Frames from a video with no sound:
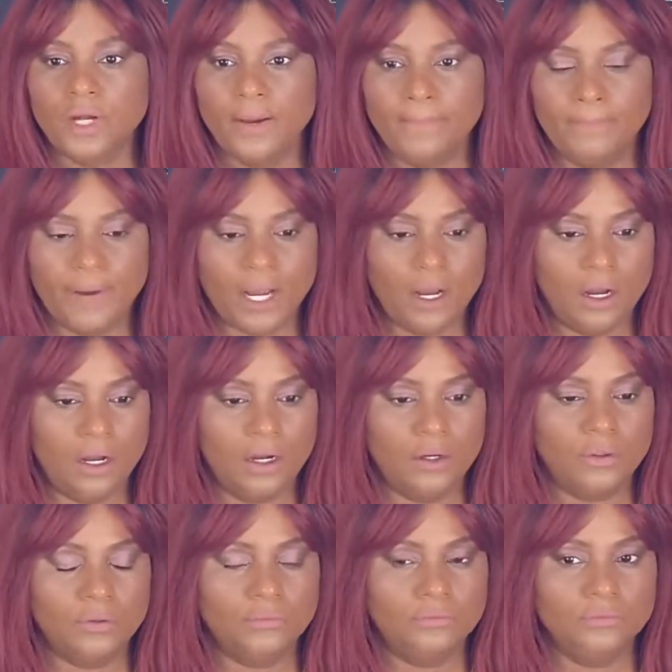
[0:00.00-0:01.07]

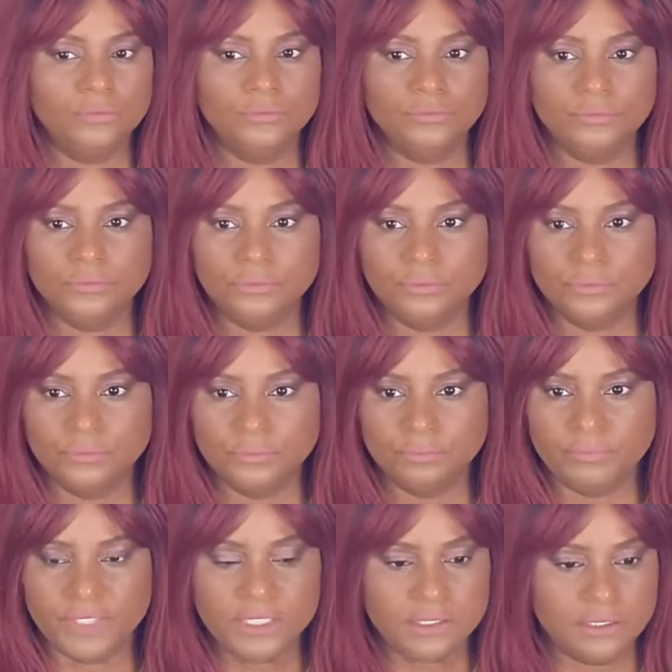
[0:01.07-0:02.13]
about
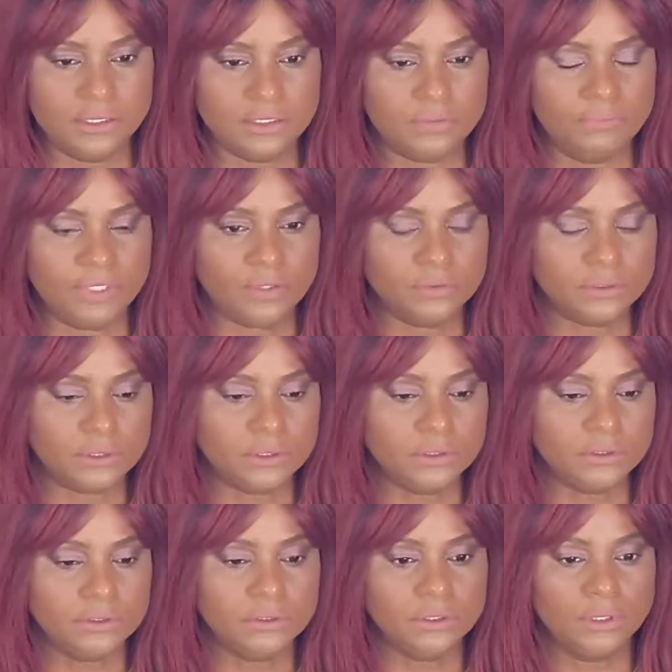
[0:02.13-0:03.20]
business
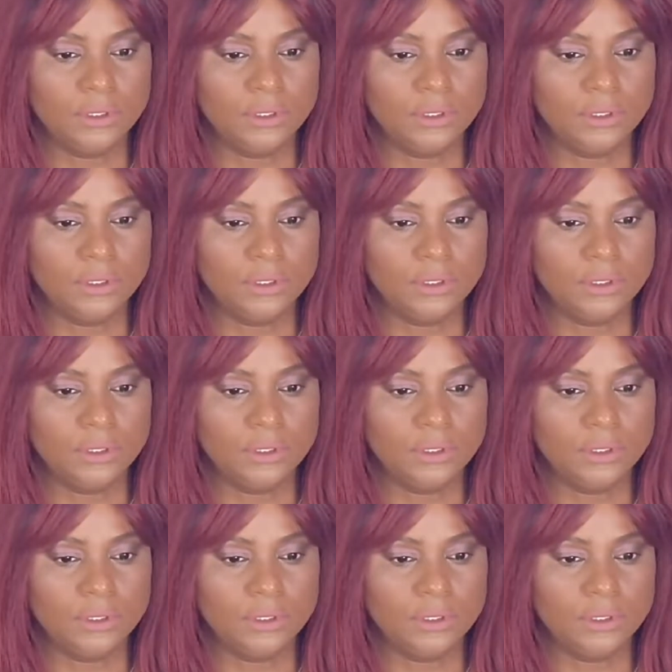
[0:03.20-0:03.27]
building.